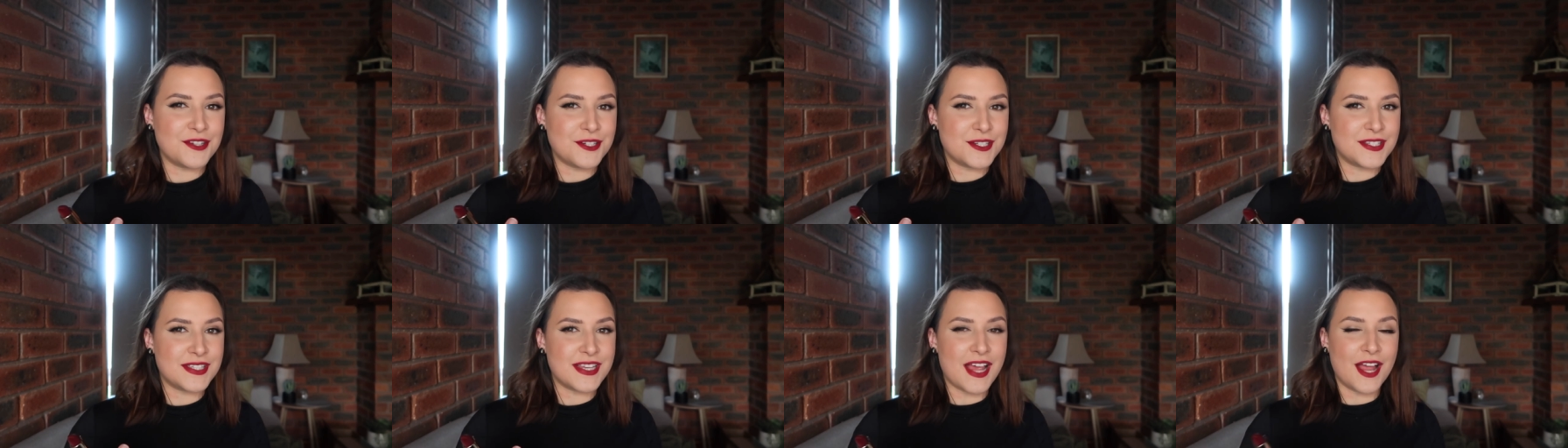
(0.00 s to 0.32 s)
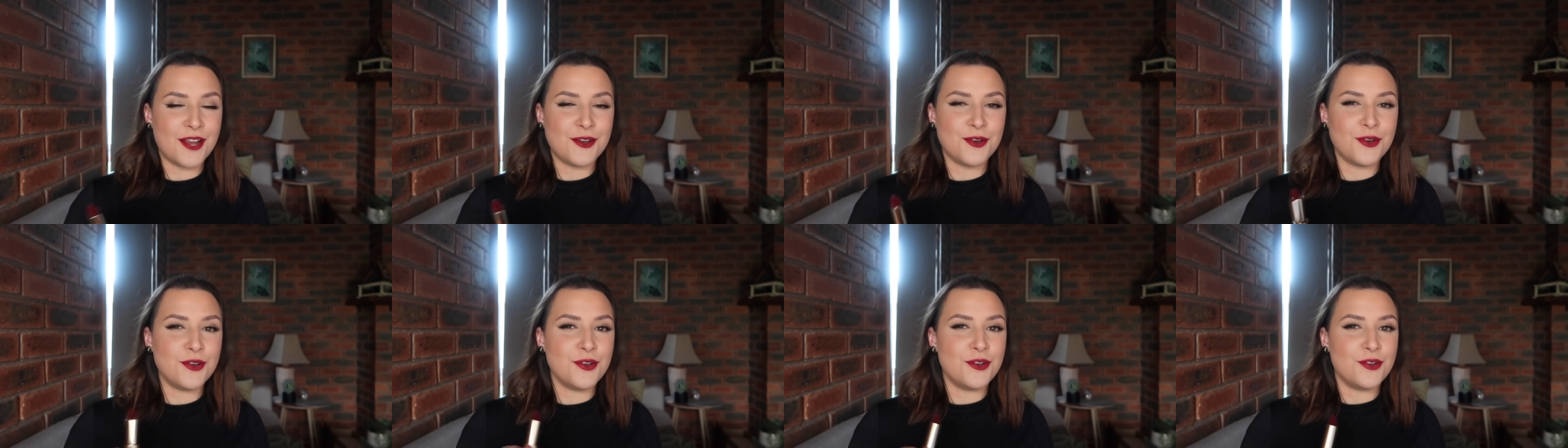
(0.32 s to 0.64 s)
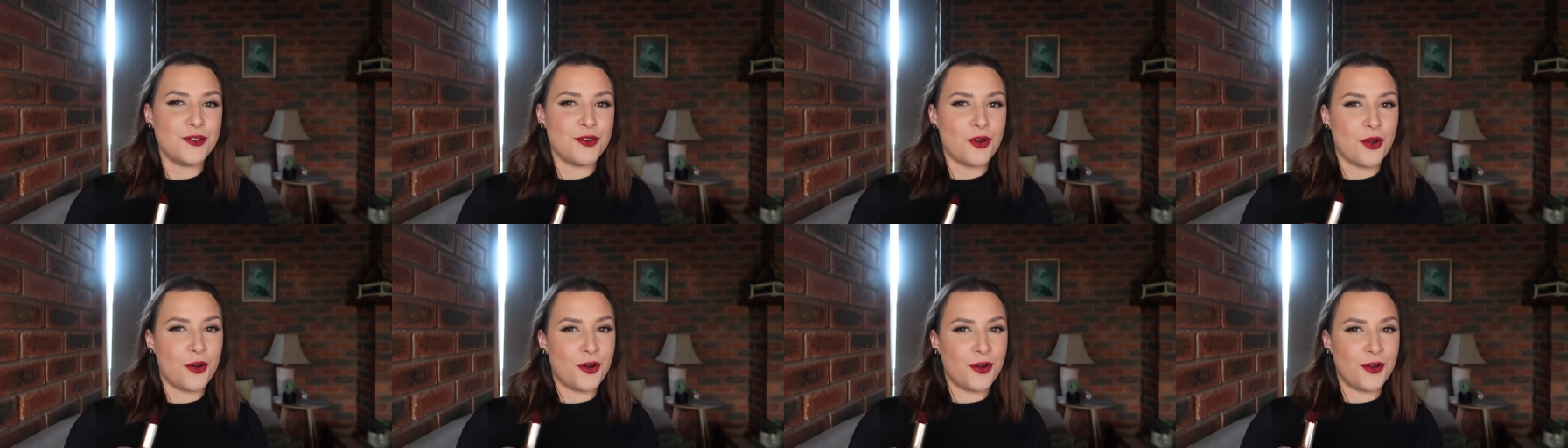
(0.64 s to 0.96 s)
don't
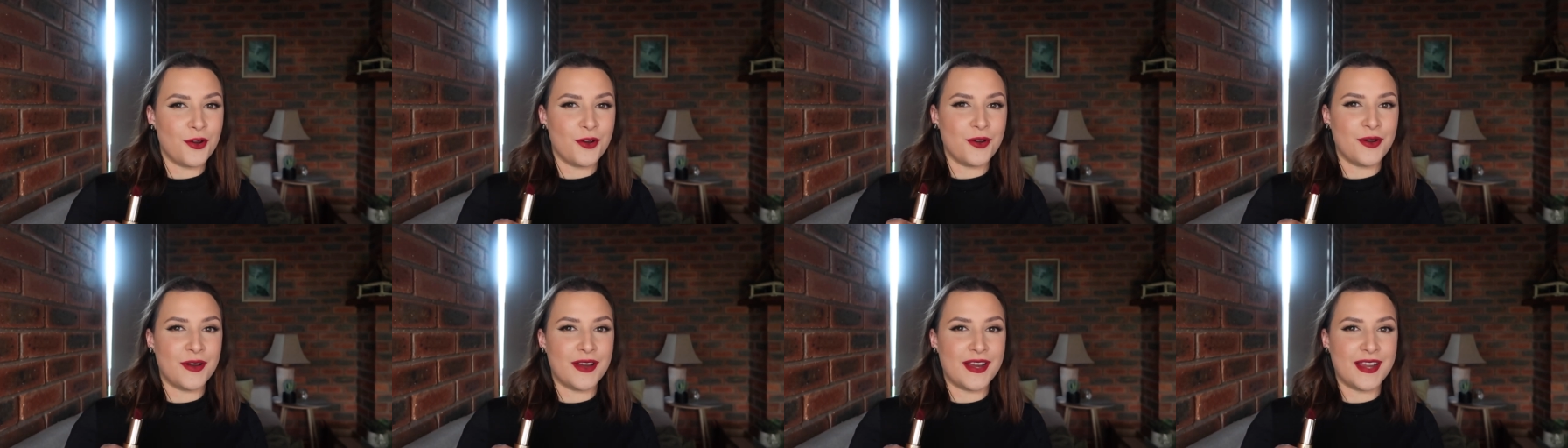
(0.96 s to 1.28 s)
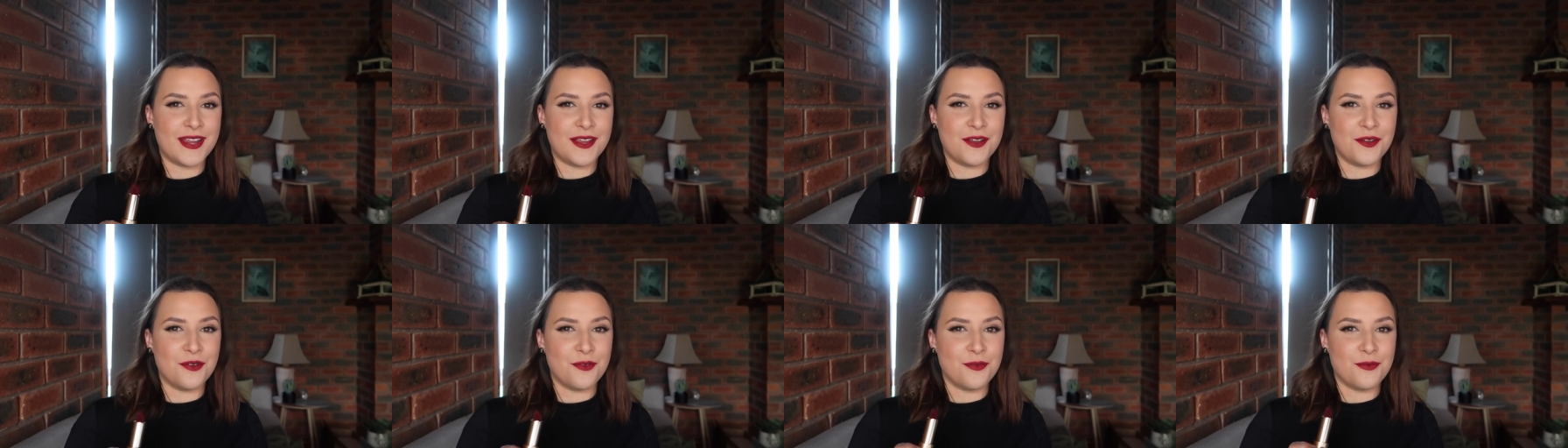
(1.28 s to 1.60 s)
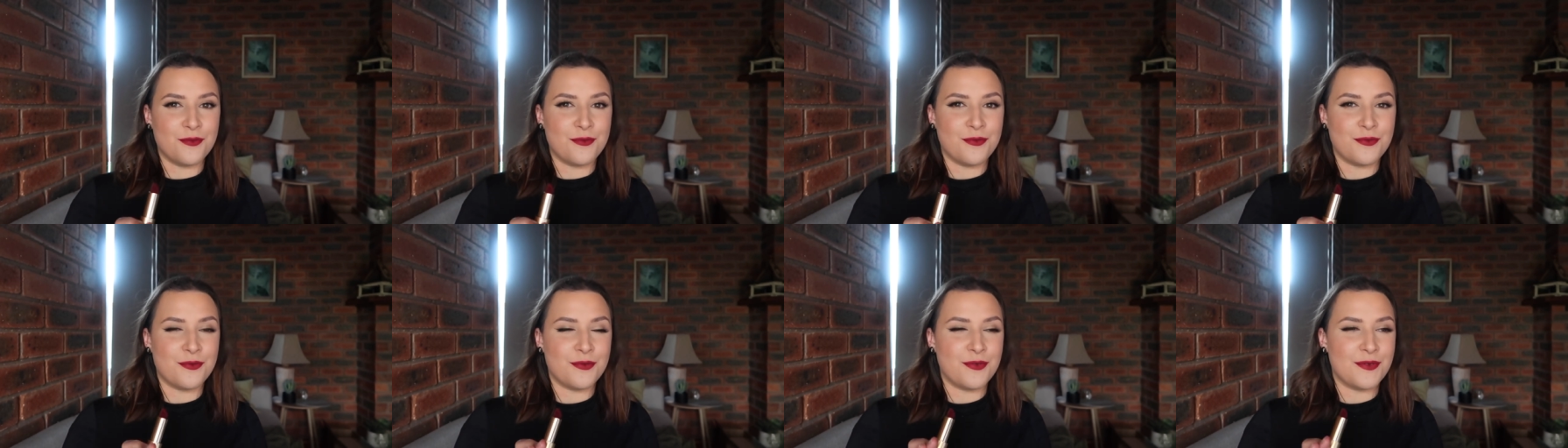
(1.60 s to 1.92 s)
know
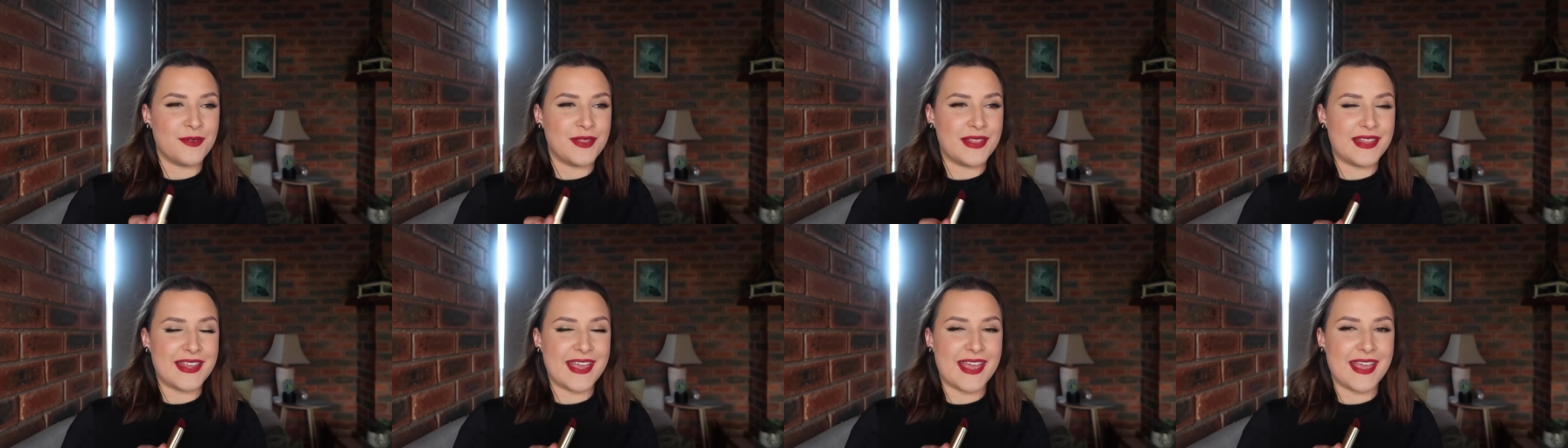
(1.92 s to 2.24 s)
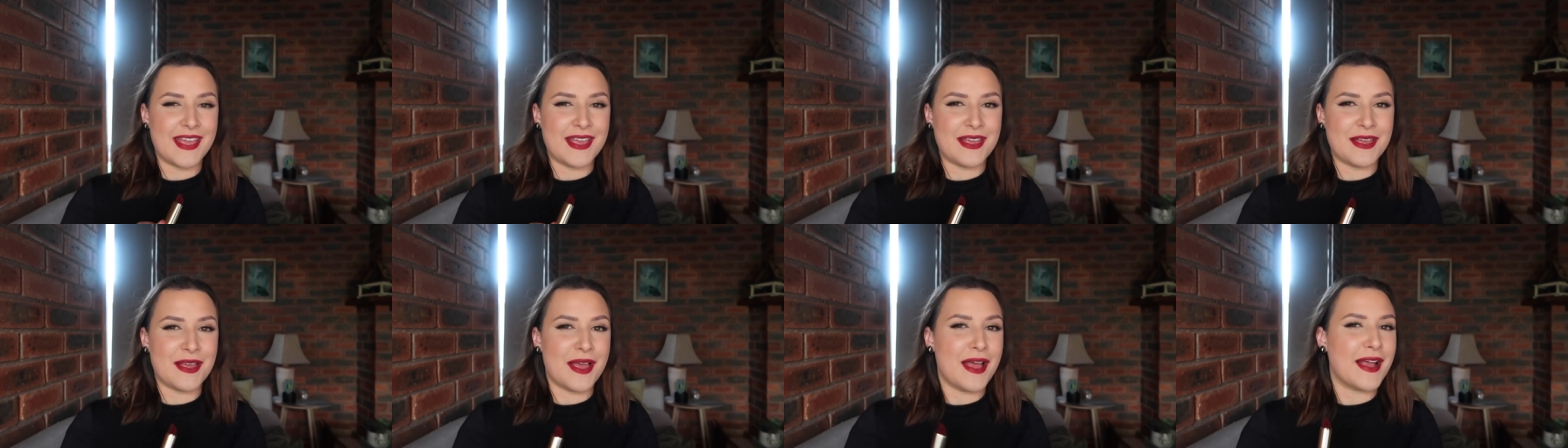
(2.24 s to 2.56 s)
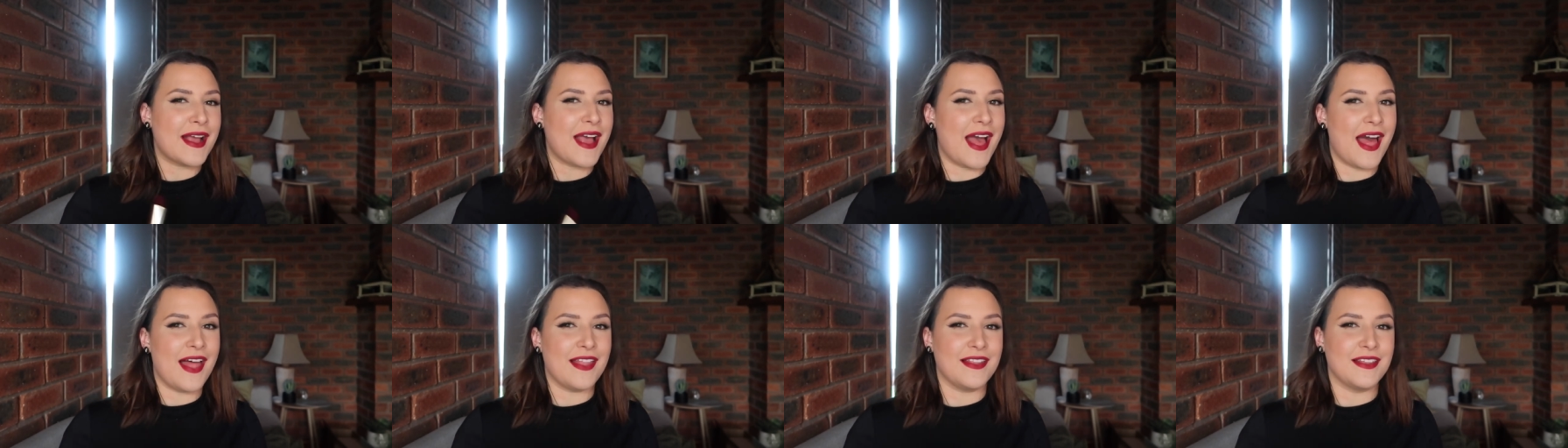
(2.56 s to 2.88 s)
if they're a
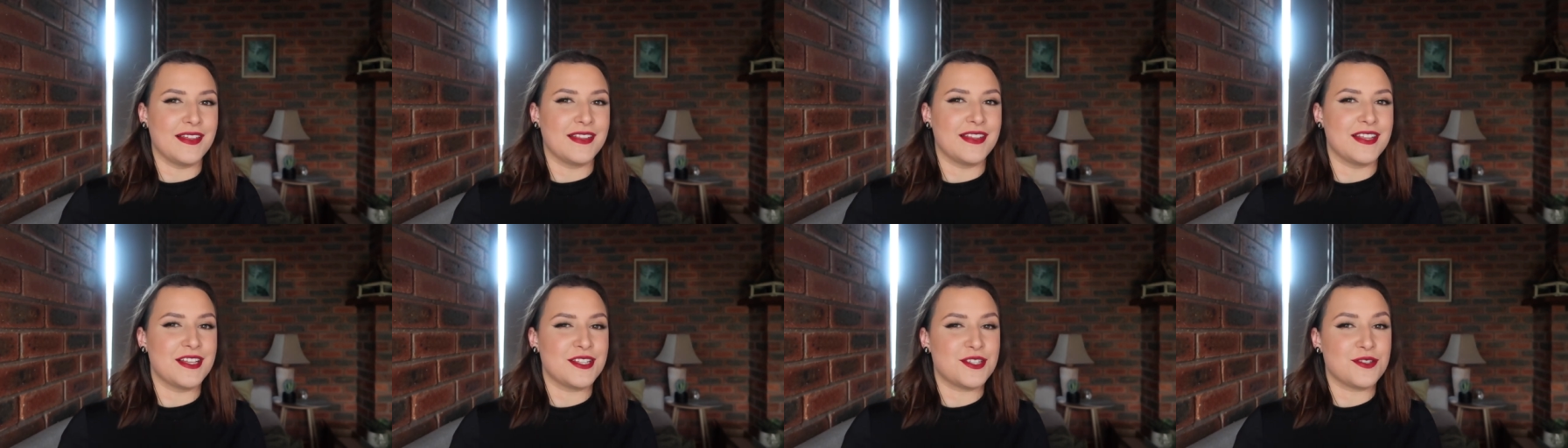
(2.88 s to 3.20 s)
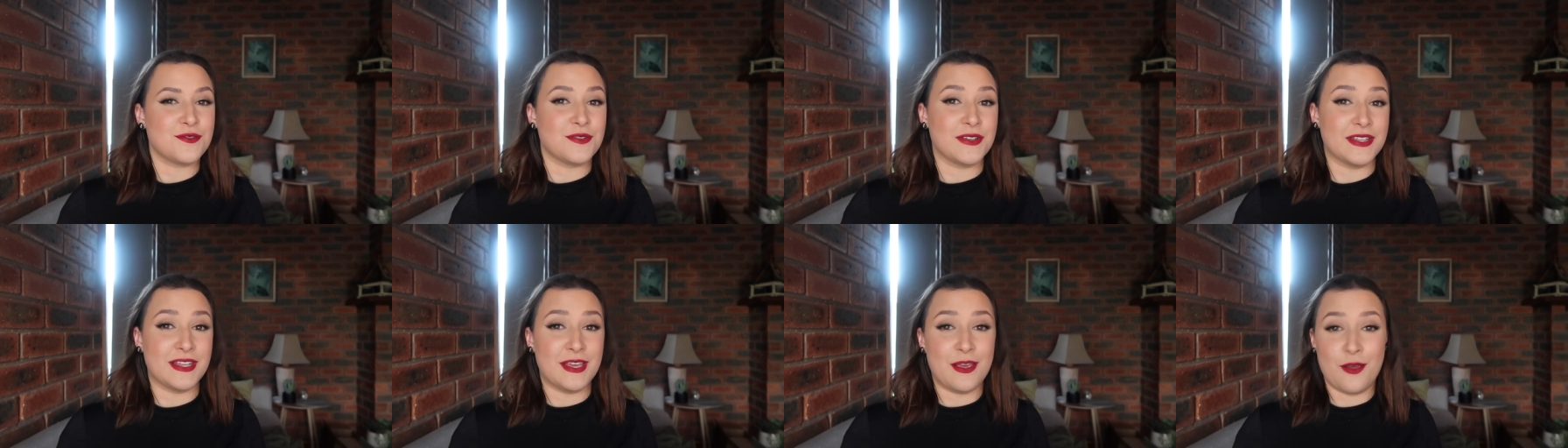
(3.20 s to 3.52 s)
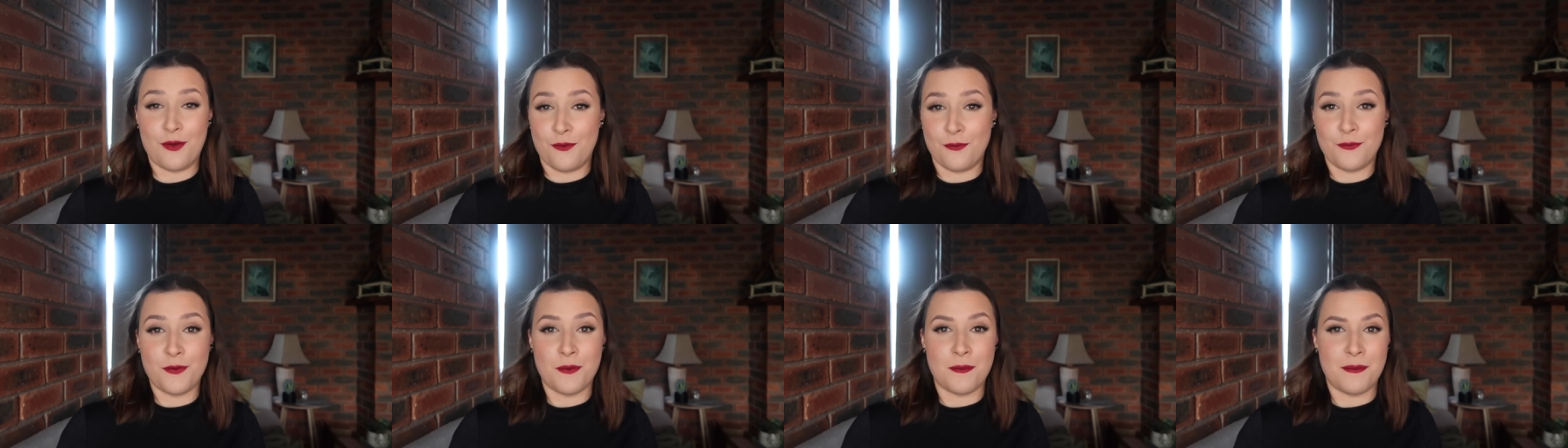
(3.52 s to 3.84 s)
color that's
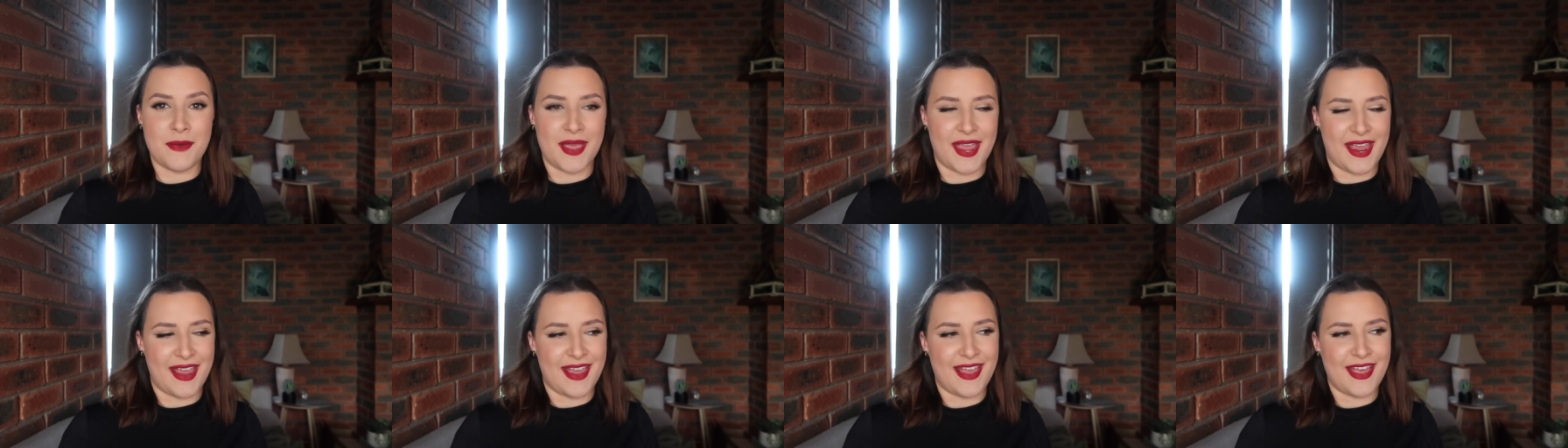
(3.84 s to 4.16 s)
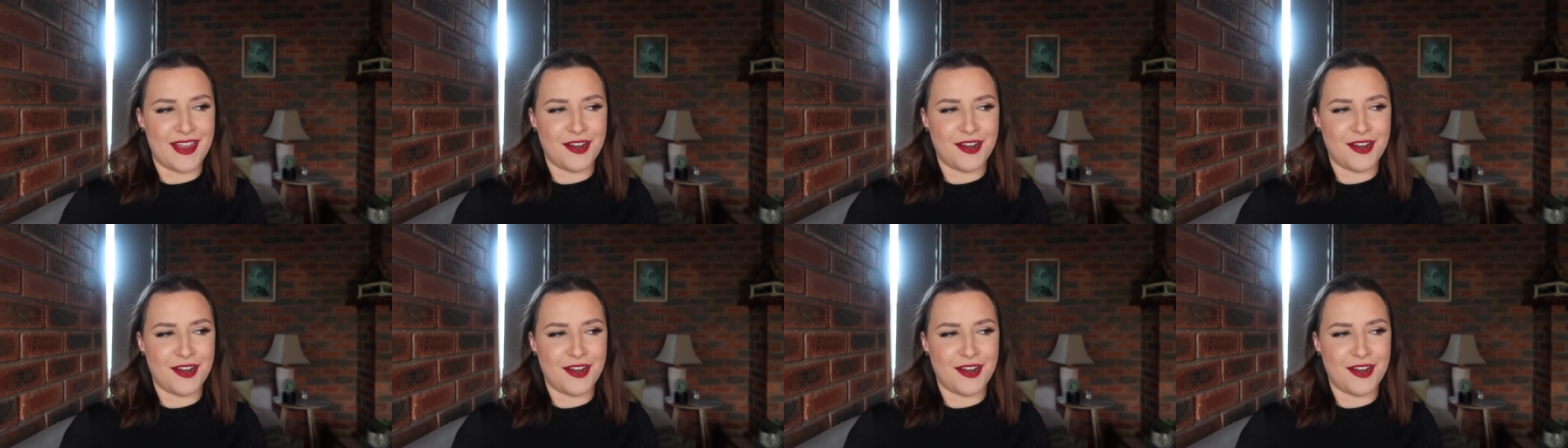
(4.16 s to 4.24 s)
really for me.